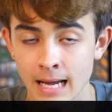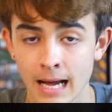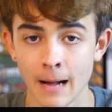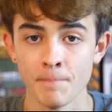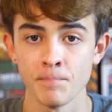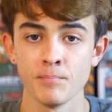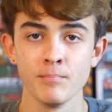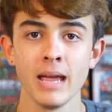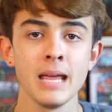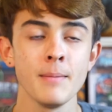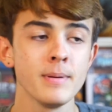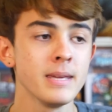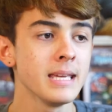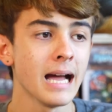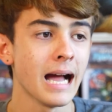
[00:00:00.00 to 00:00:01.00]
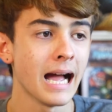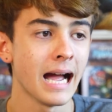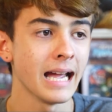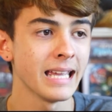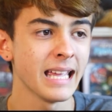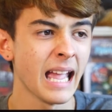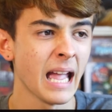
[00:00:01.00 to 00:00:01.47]
Um, maybe
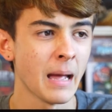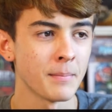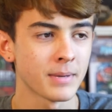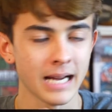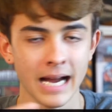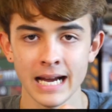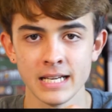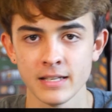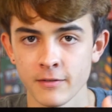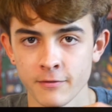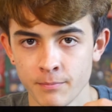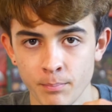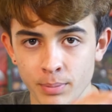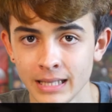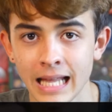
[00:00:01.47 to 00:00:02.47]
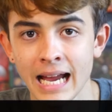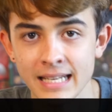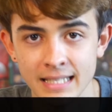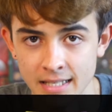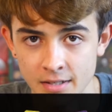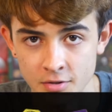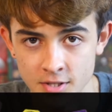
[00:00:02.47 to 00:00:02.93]
I am kind of
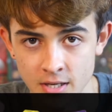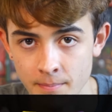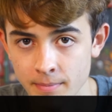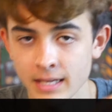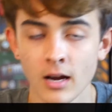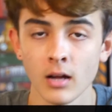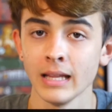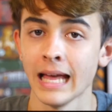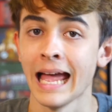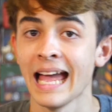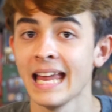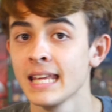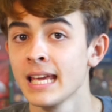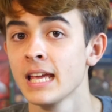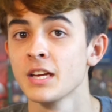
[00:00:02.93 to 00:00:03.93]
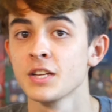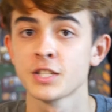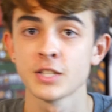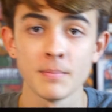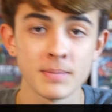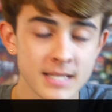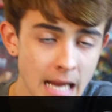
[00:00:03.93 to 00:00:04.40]
blinded or something. I'll add
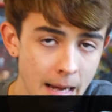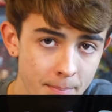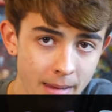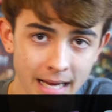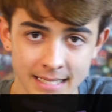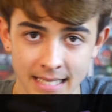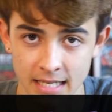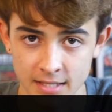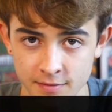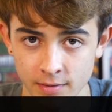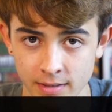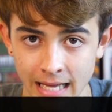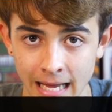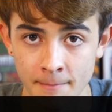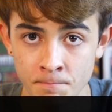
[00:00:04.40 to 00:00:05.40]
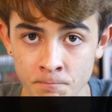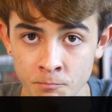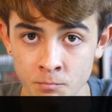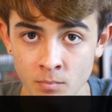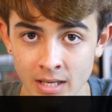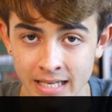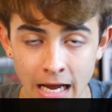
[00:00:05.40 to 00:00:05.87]
some setback dice for that.
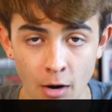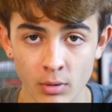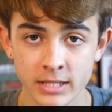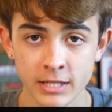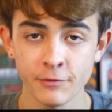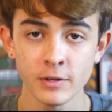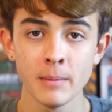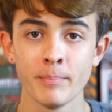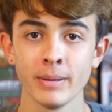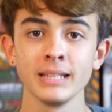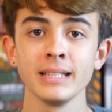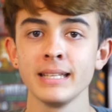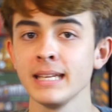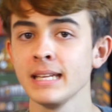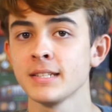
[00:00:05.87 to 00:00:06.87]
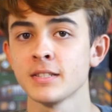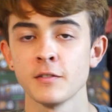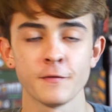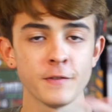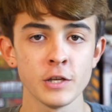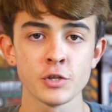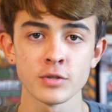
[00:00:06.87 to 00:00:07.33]
Now, different abilities and
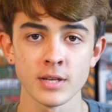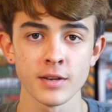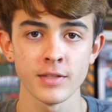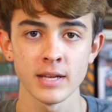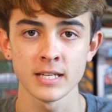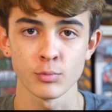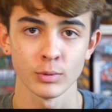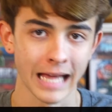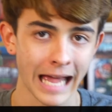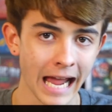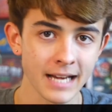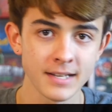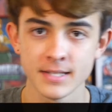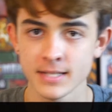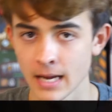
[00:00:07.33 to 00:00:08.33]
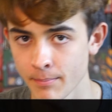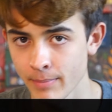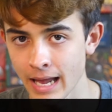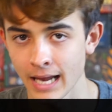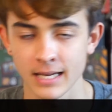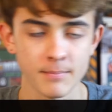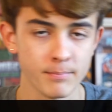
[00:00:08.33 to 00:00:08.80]
features and things will add
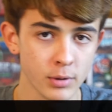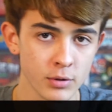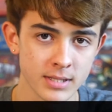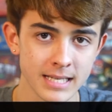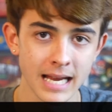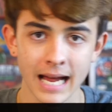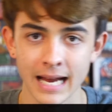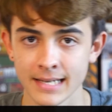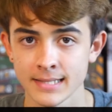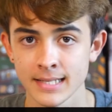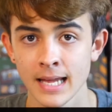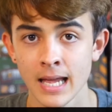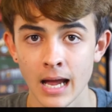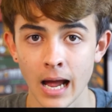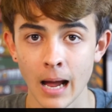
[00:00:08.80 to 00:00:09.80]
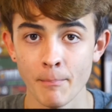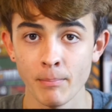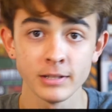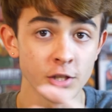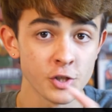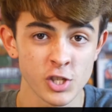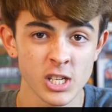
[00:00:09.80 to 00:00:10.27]
setback and boost dice, um,
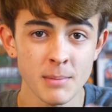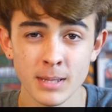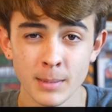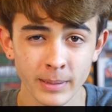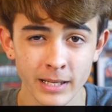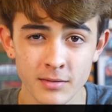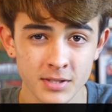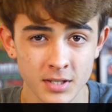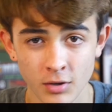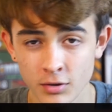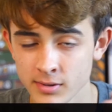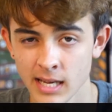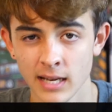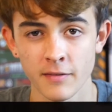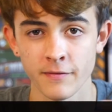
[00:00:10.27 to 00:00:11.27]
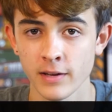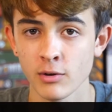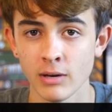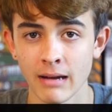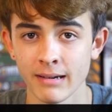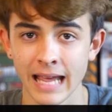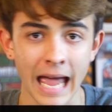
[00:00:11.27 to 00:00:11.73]
but the GM and the players can also kind of
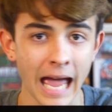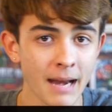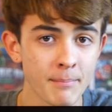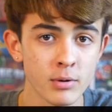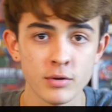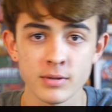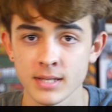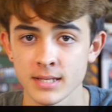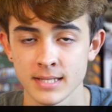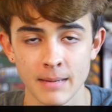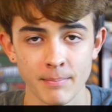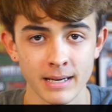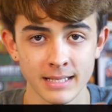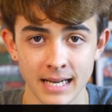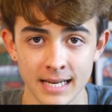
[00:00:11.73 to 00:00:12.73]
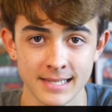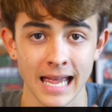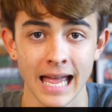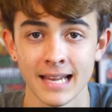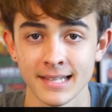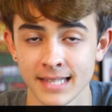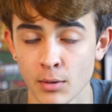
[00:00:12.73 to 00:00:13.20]
figure out and add boost and setback dice
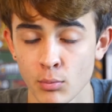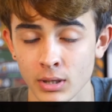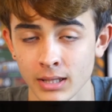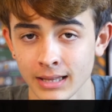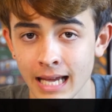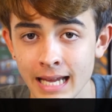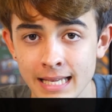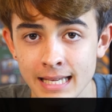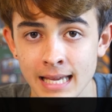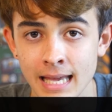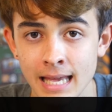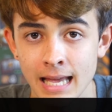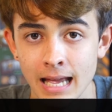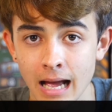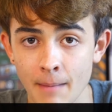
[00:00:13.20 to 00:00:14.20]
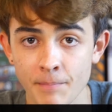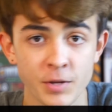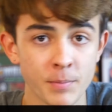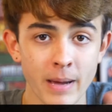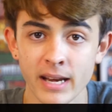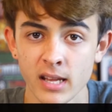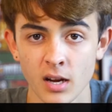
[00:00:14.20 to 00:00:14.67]
as they would like, um,
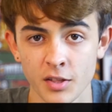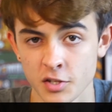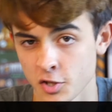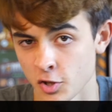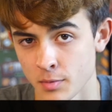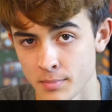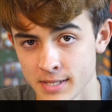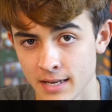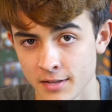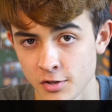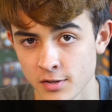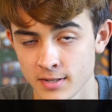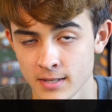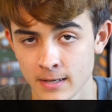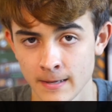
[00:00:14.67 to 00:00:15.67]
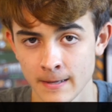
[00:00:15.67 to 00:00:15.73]
depending on the circumstances.